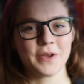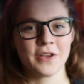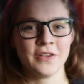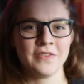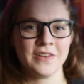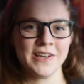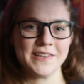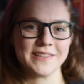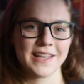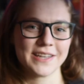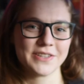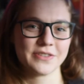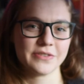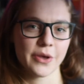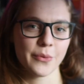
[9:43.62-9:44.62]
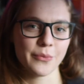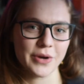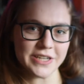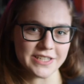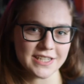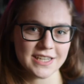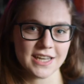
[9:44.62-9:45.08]
because he's like so
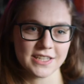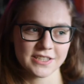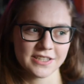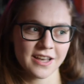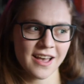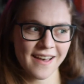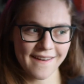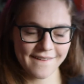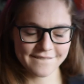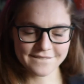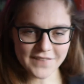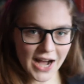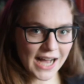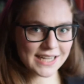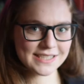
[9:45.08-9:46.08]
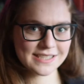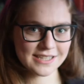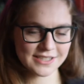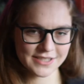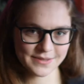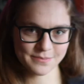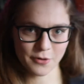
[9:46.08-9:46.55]
witty and fast
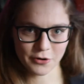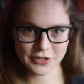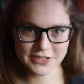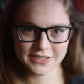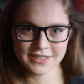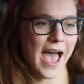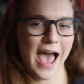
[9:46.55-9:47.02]
and smart,